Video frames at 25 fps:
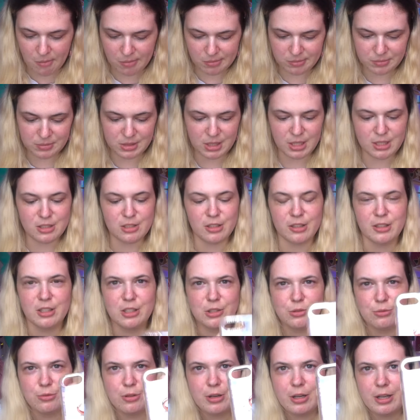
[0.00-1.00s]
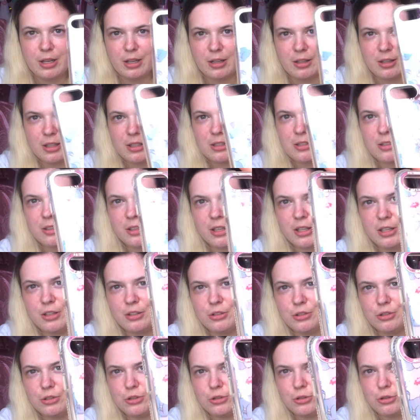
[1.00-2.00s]
it has like this ring that's like
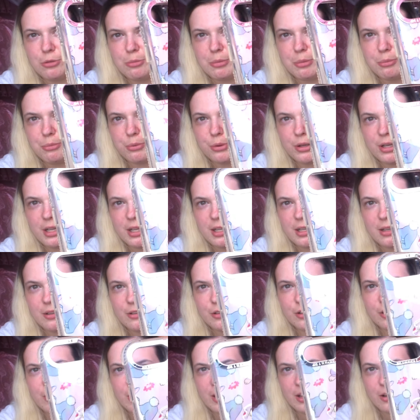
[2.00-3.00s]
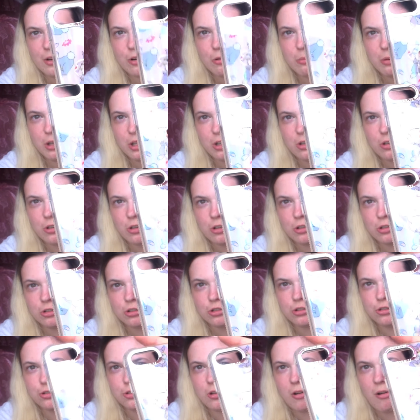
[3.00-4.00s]
super pretty. Look at that, oh my
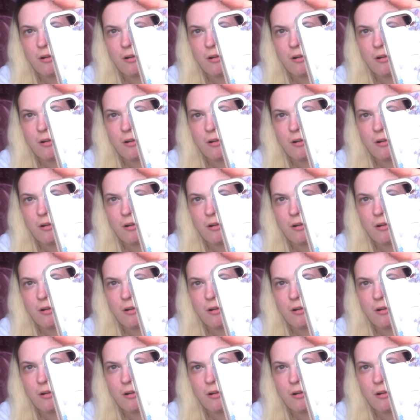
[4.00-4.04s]
gosh.